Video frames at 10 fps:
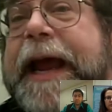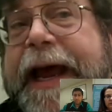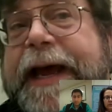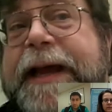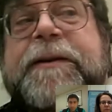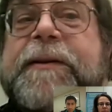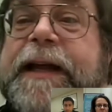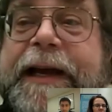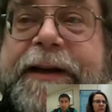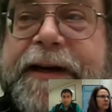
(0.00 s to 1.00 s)
And
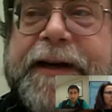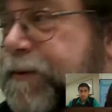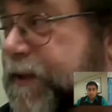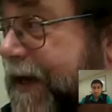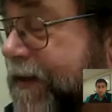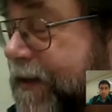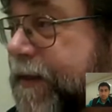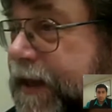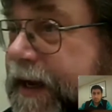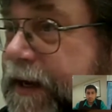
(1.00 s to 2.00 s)
they ended up saying
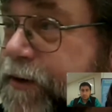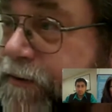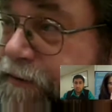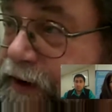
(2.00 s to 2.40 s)
that they got to